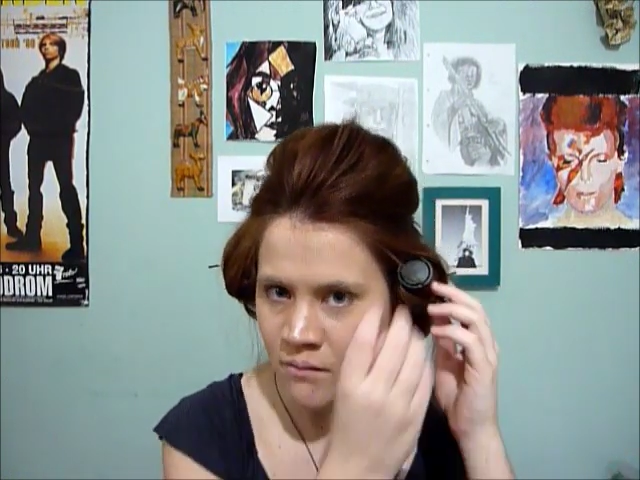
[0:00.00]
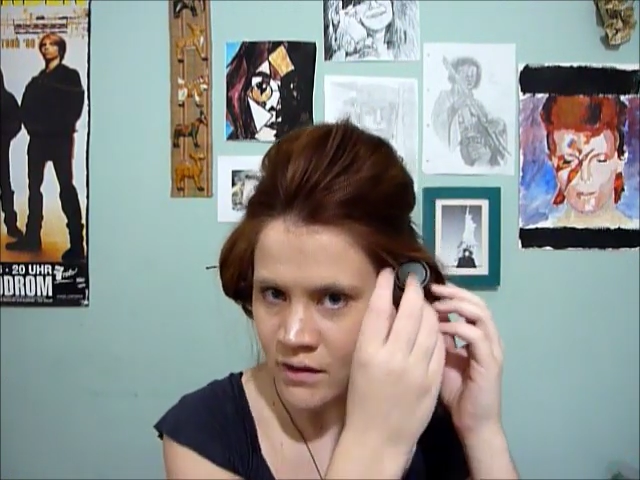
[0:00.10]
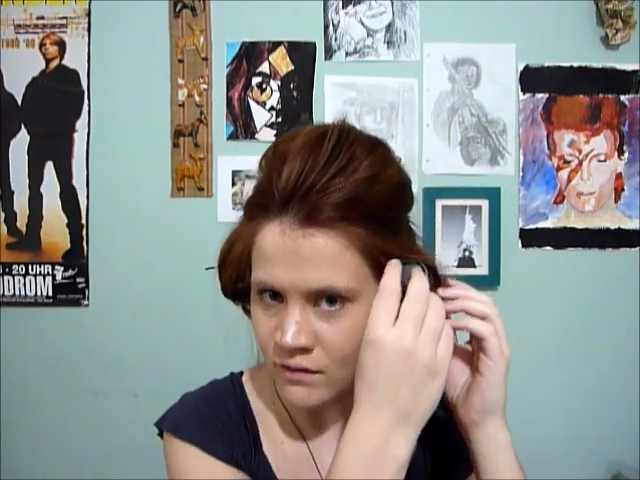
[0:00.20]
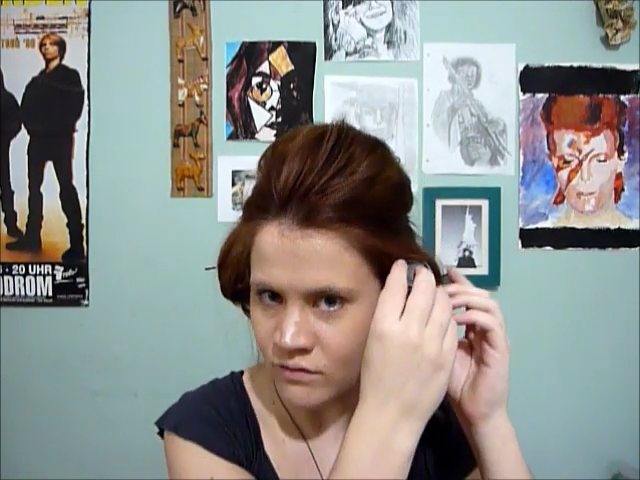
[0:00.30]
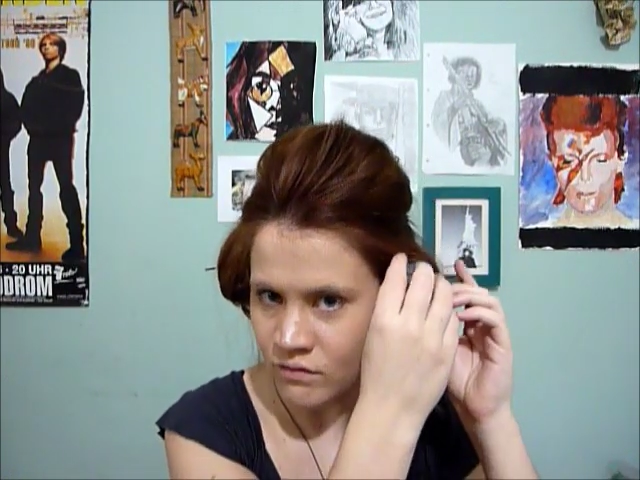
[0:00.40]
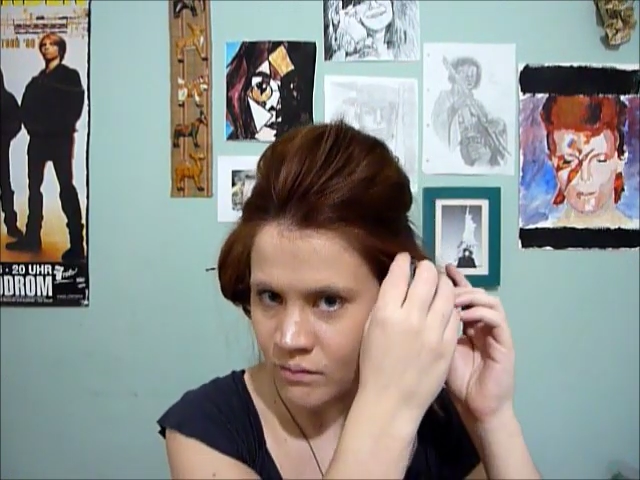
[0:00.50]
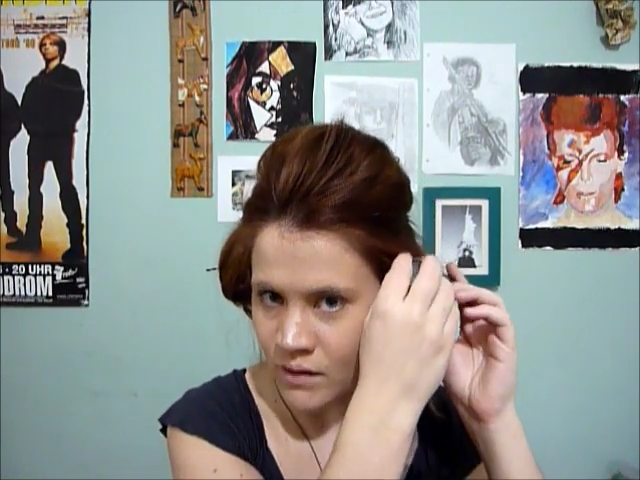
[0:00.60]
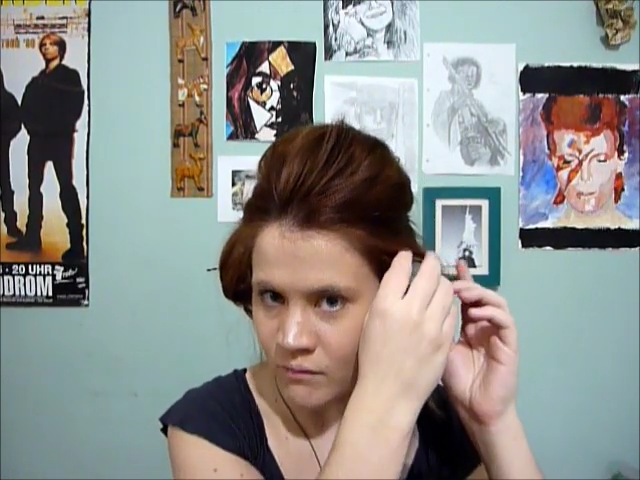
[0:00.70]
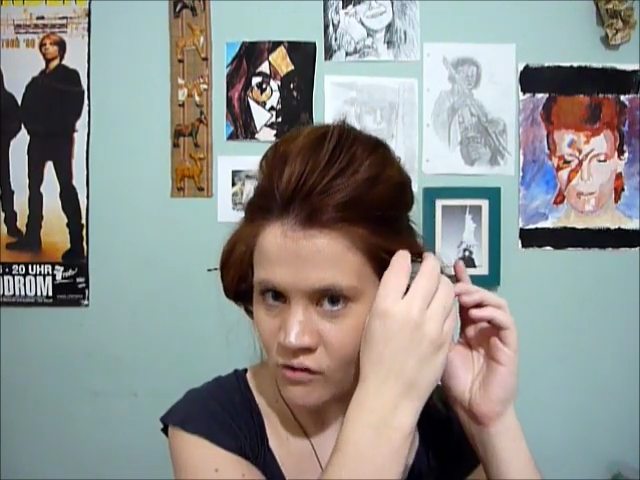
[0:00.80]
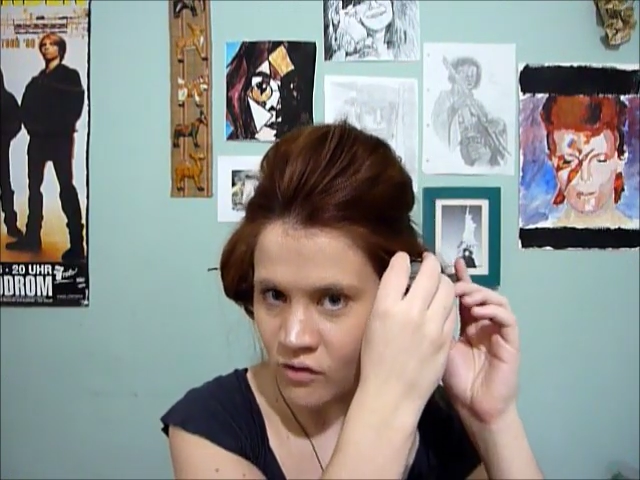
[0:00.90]
minutes for my
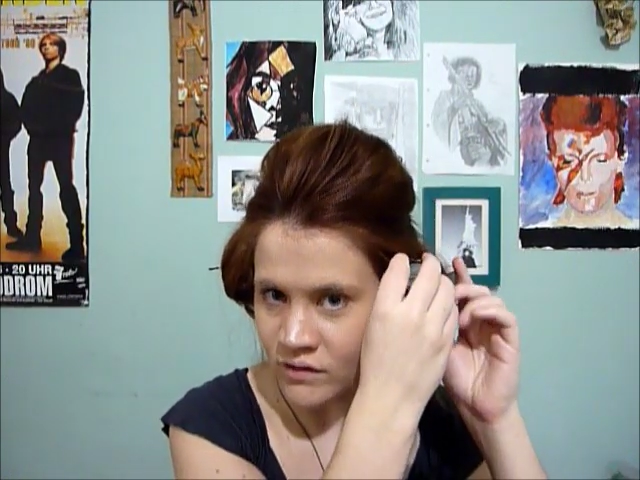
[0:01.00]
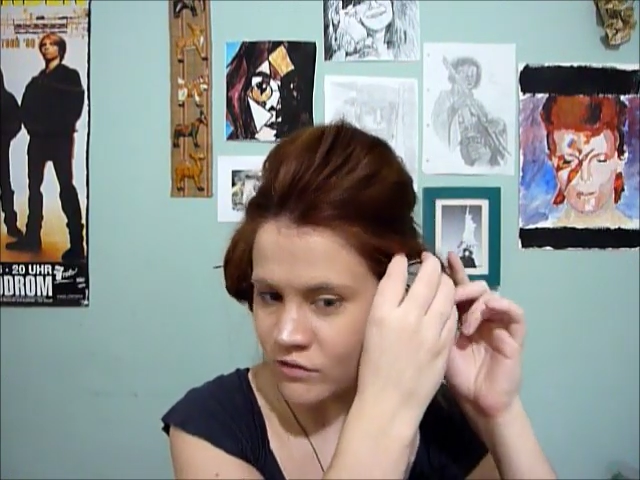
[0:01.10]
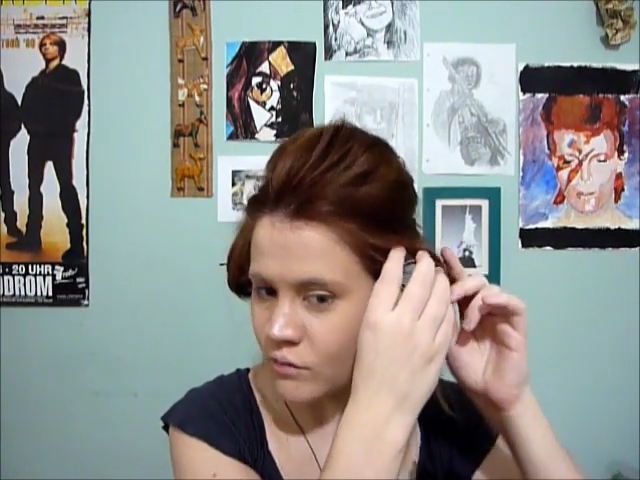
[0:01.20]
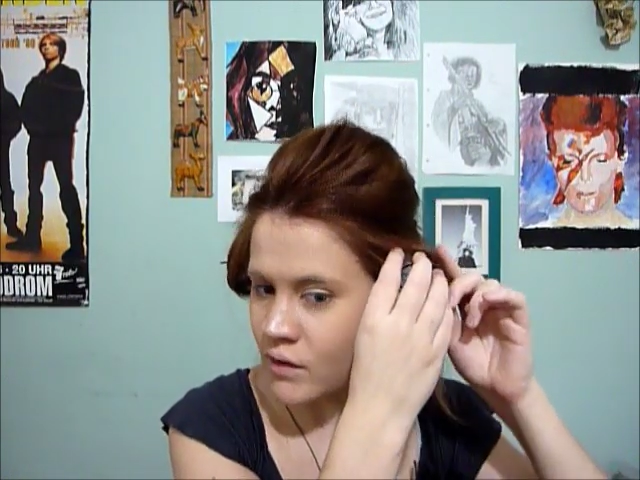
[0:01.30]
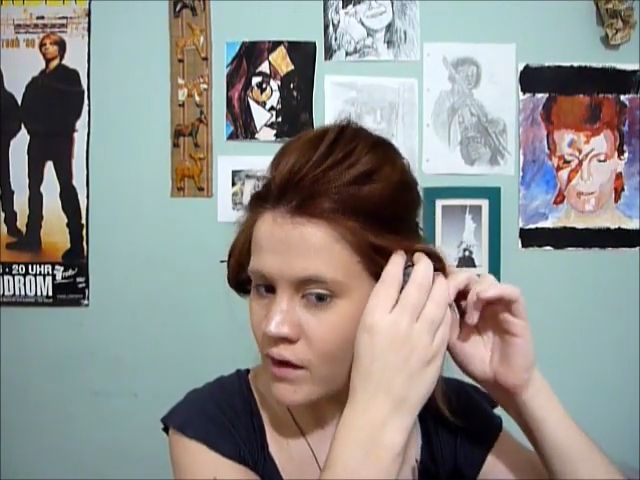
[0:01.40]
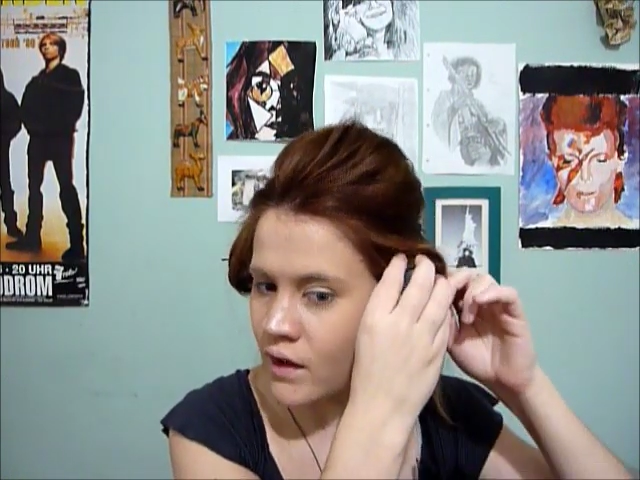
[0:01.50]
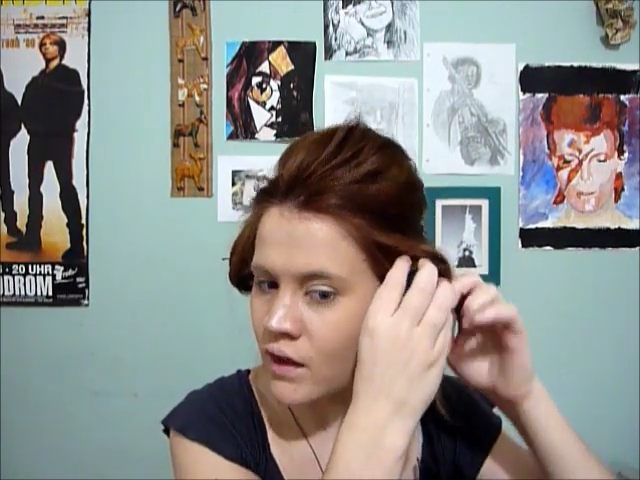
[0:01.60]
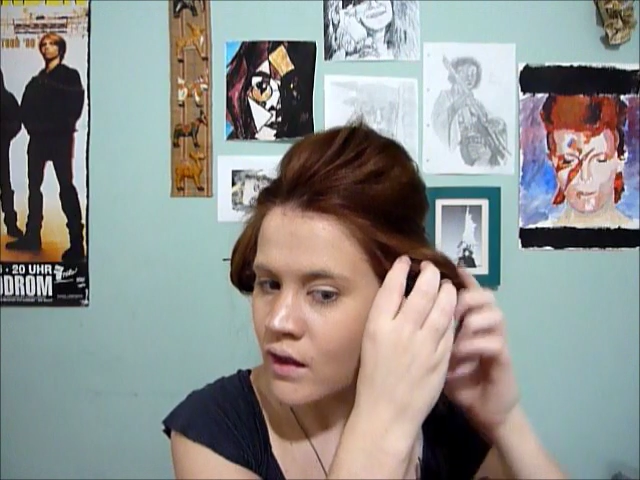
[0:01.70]
rollers to work,